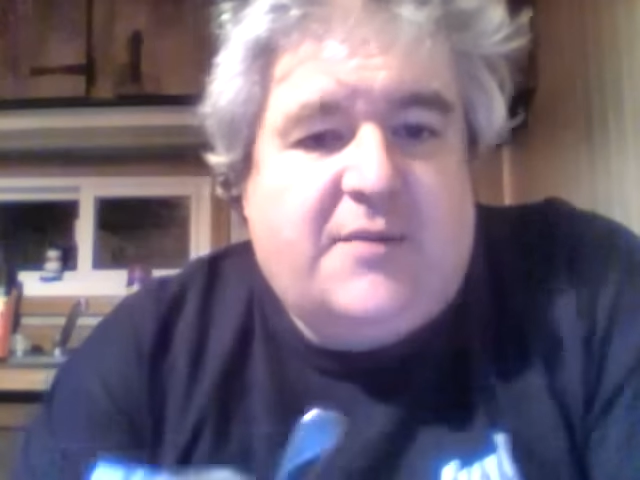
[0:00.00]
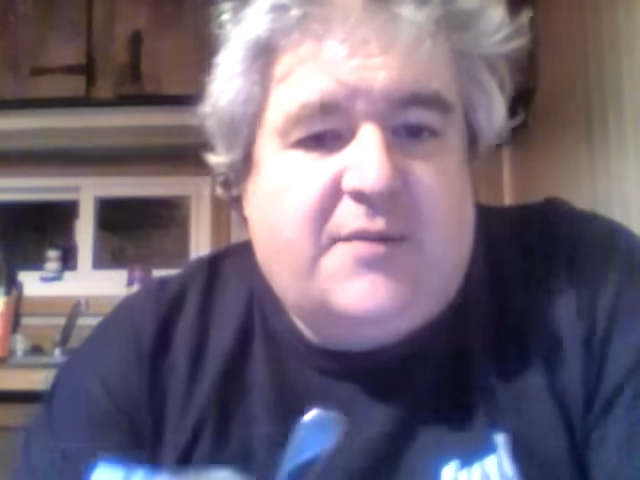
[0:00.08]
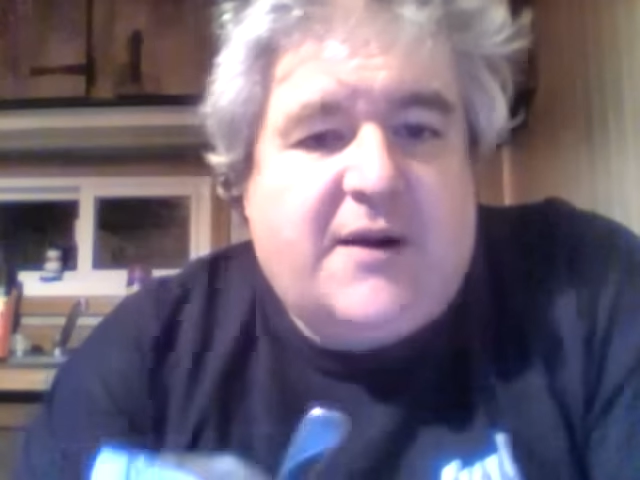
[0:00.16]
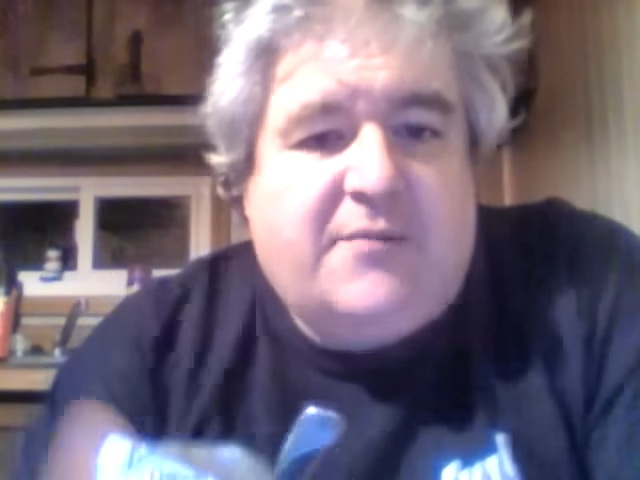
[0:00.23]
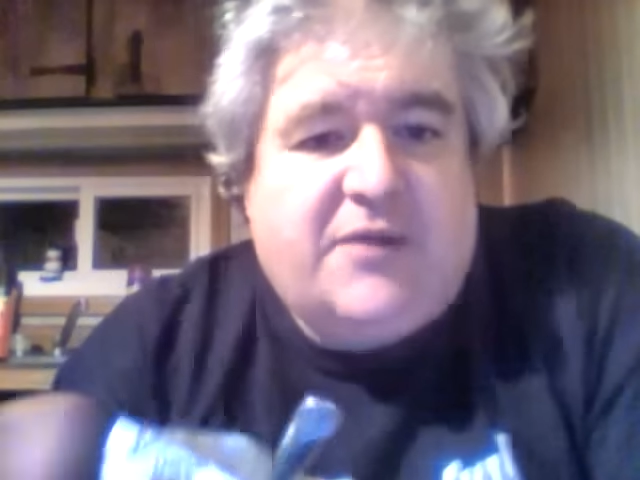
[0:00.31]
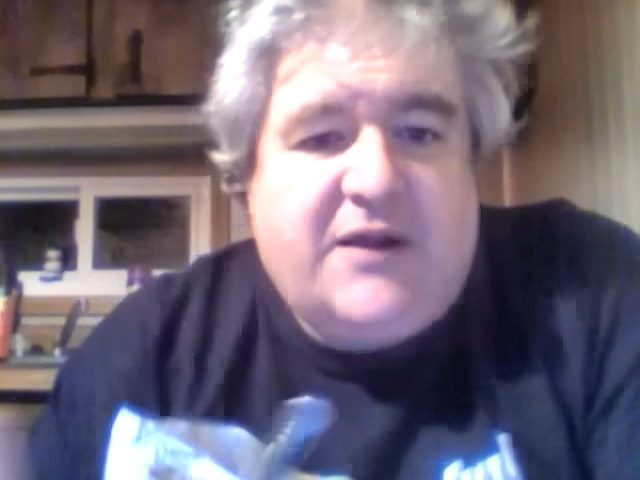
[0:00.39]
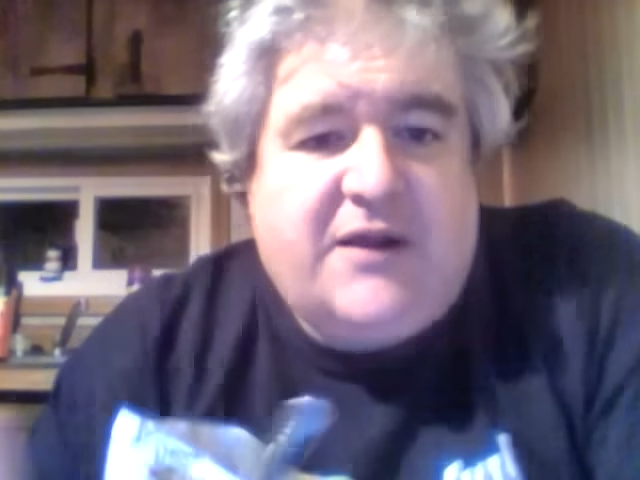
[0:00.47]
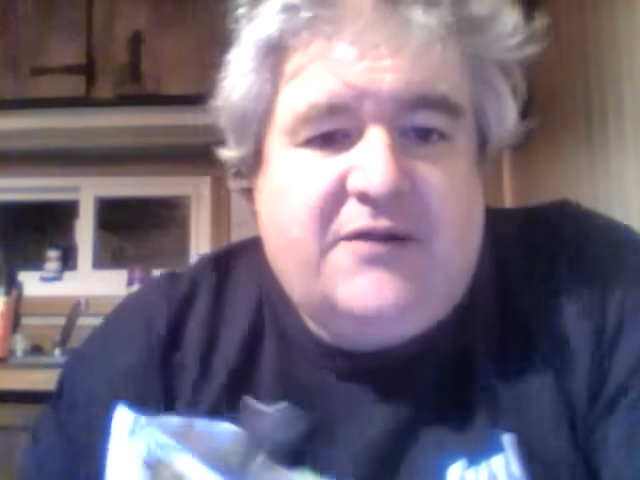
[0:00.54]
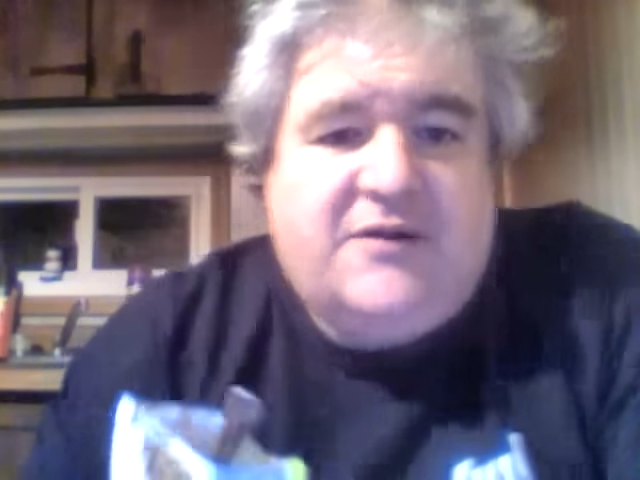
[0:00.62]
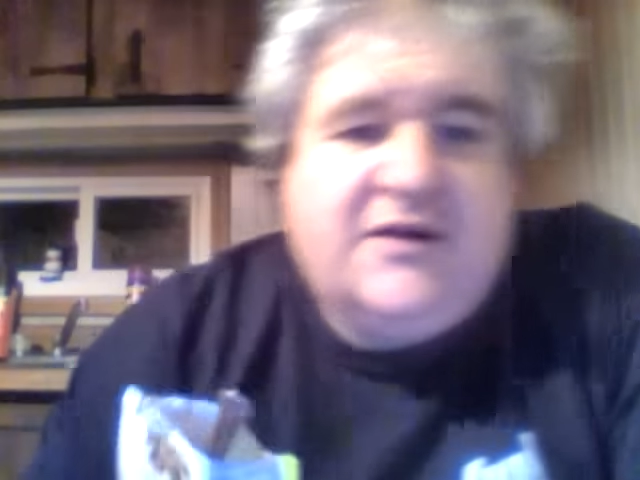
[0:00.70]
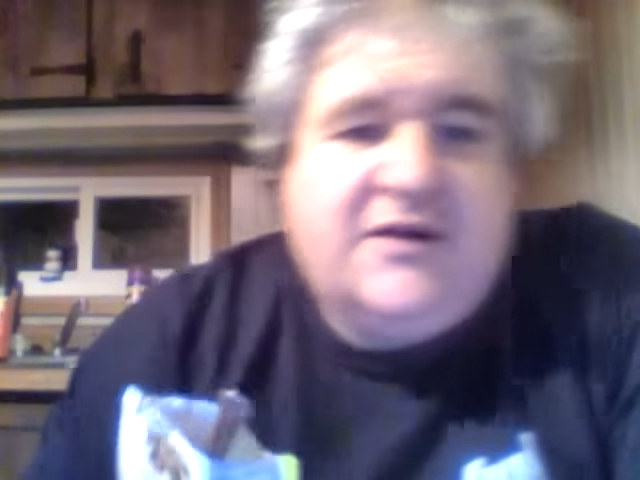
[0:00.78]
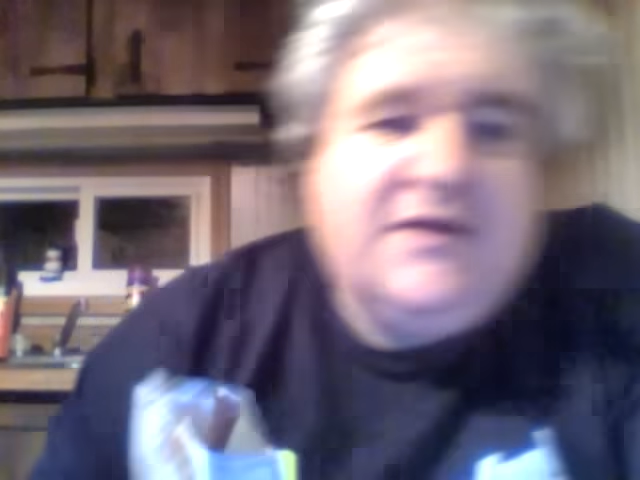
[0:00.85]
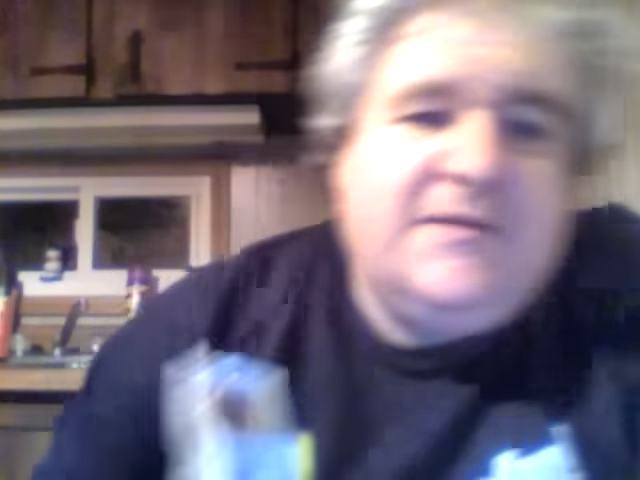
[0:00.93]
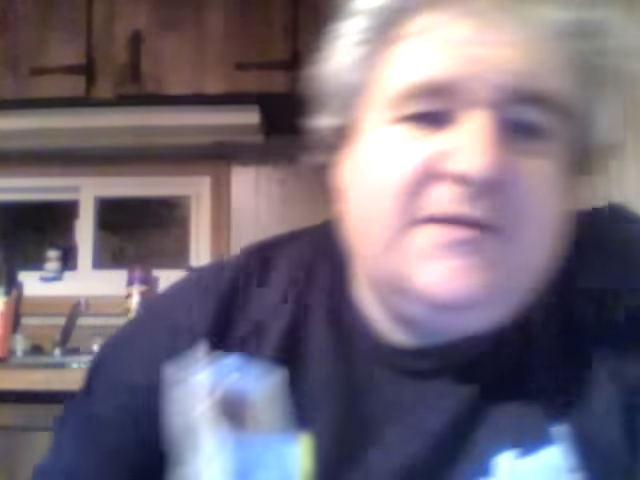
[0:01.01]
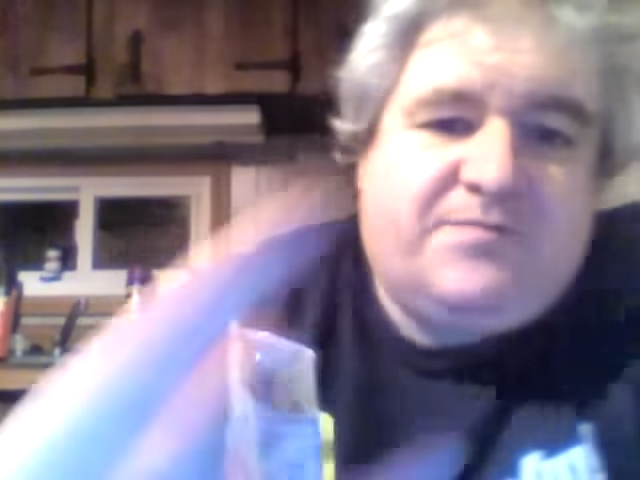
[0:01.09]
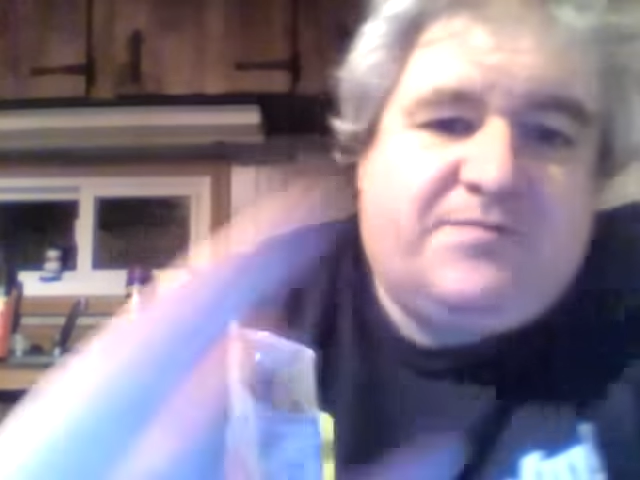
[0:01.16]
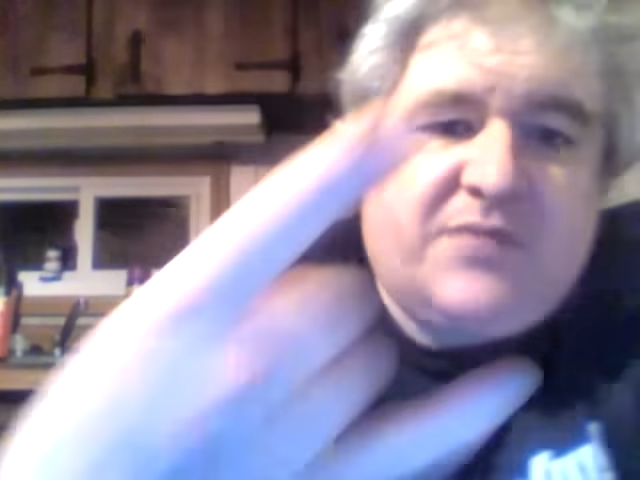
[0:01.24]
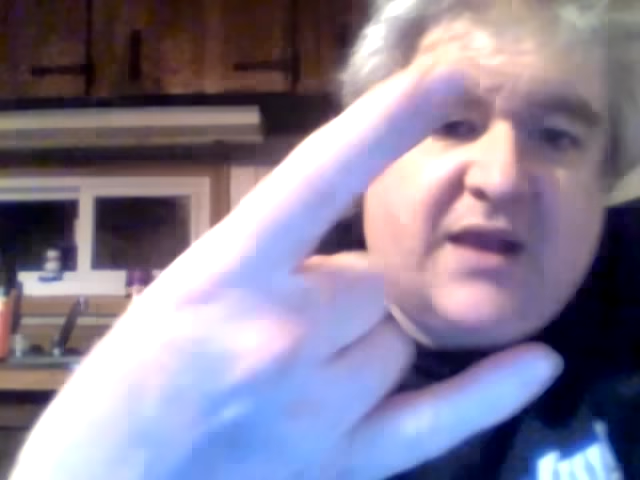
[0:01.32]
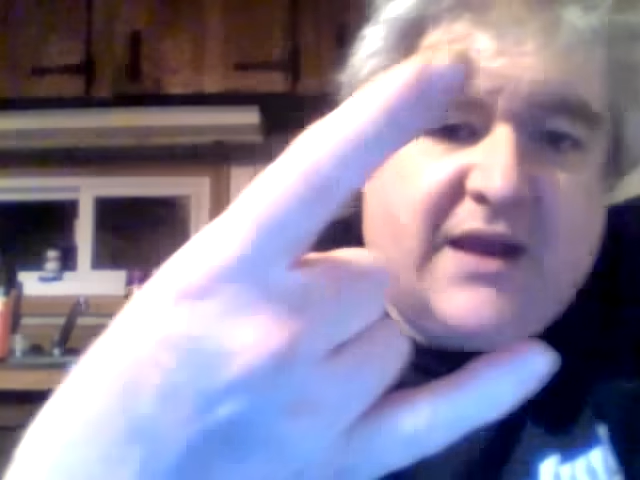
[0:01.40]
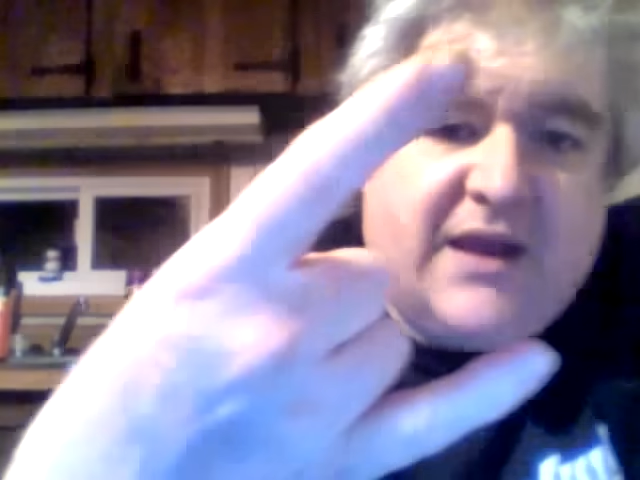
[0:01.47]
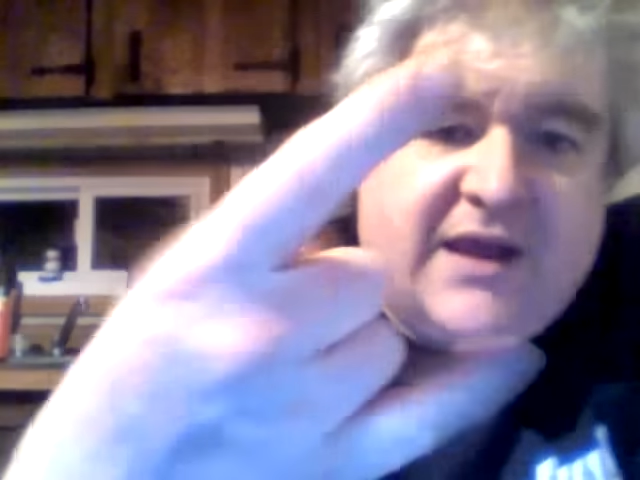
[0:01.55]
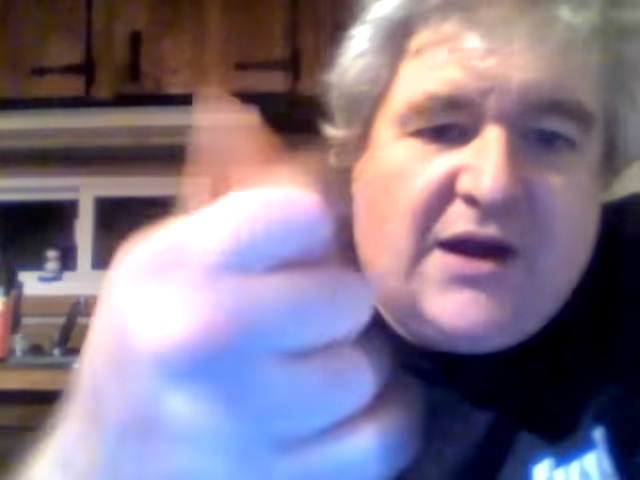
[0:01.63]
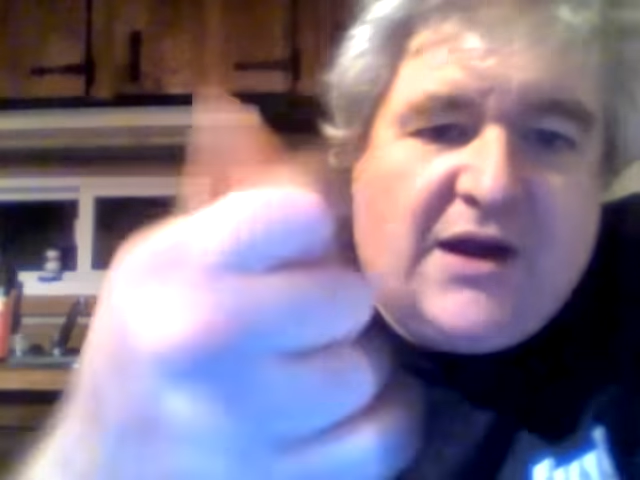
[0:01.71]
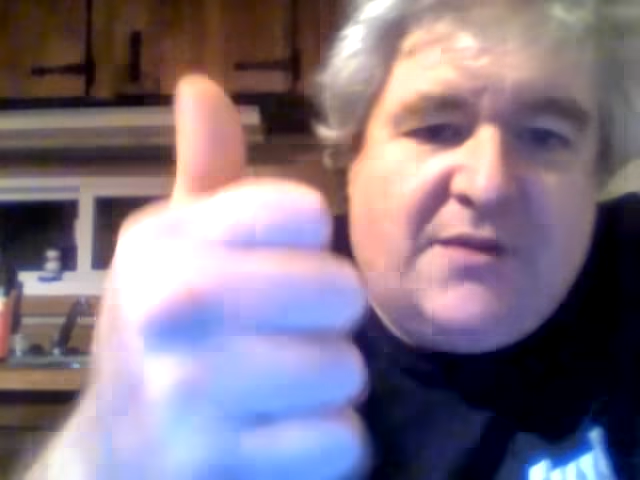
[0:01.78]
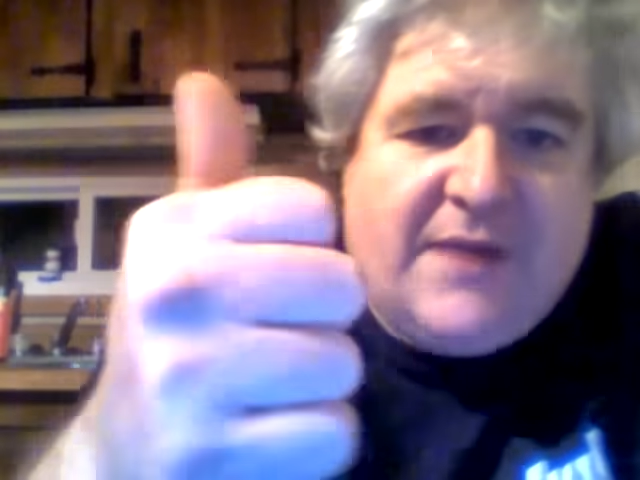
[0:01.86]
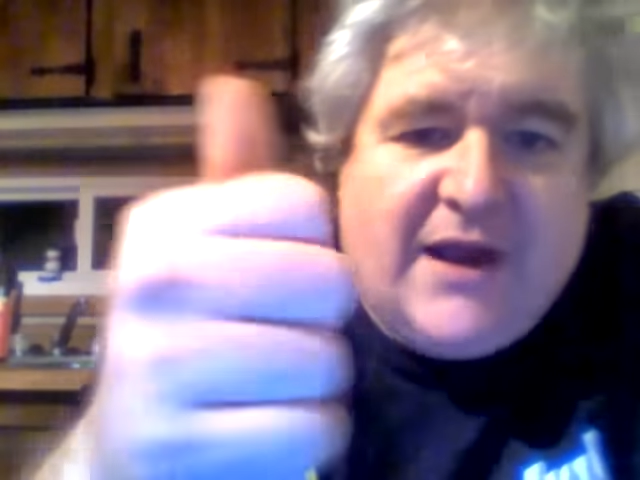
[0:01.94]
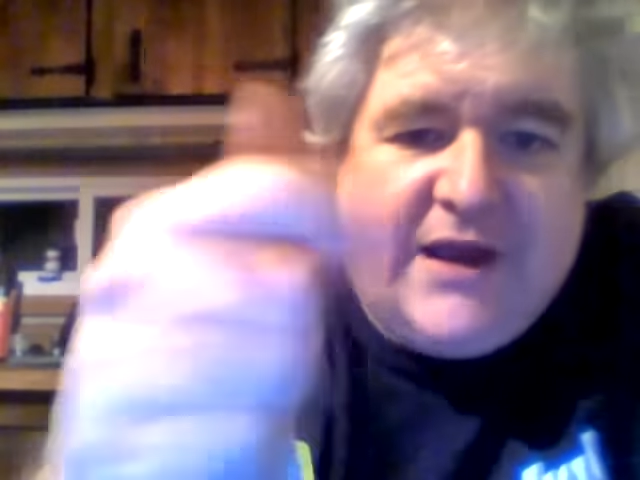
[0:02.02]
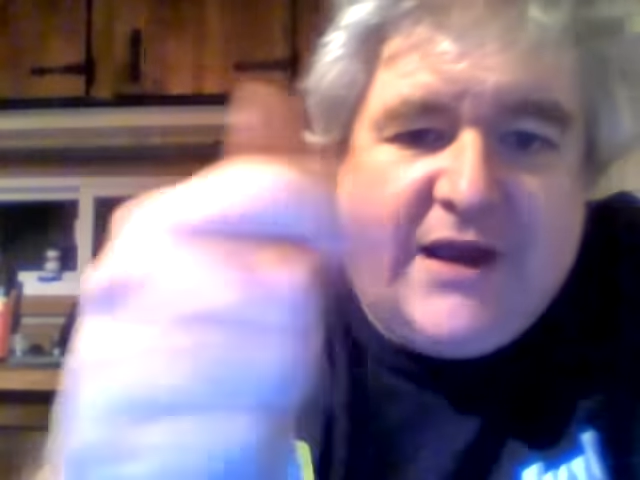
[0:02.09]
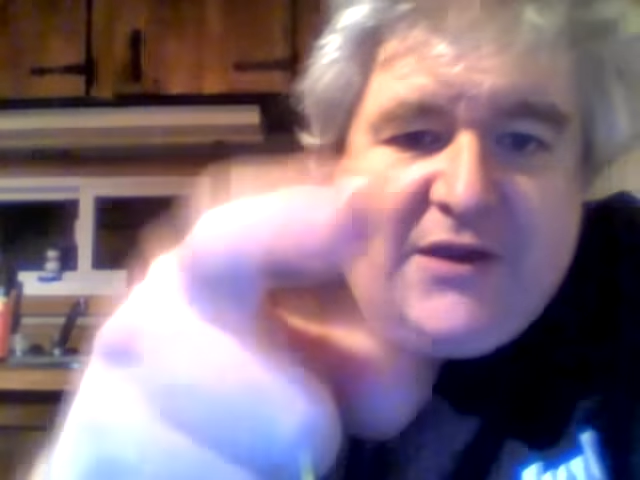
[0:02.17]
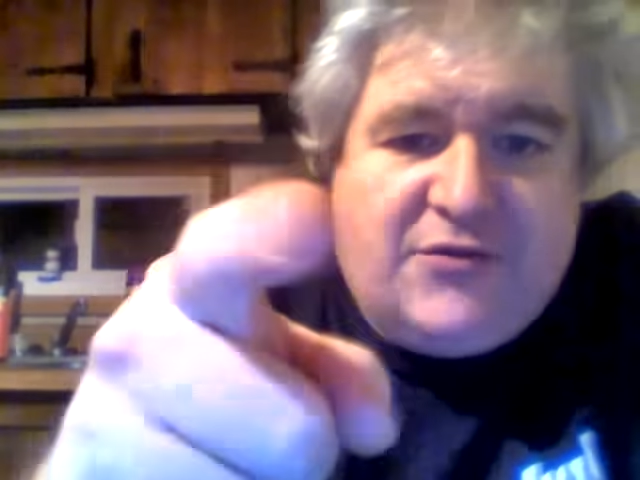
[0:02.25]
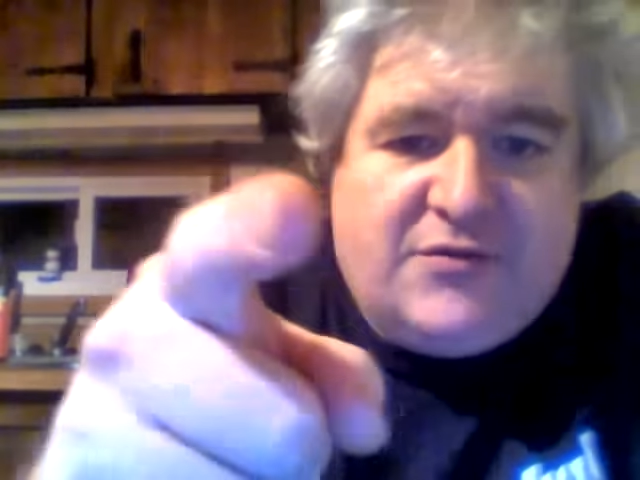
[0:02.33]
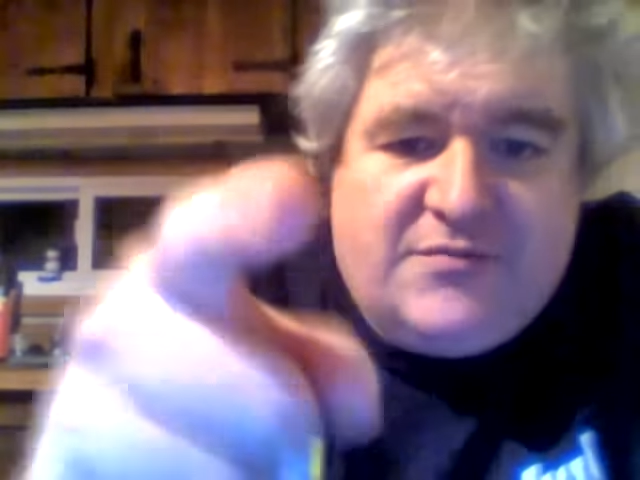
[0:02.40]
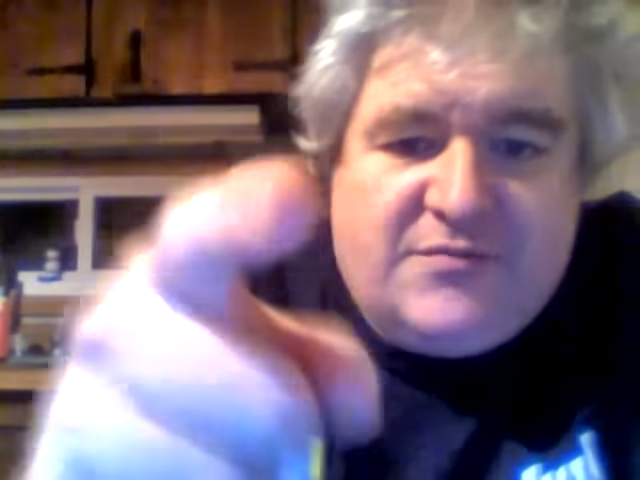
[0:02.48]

buddy, please take care of my legion.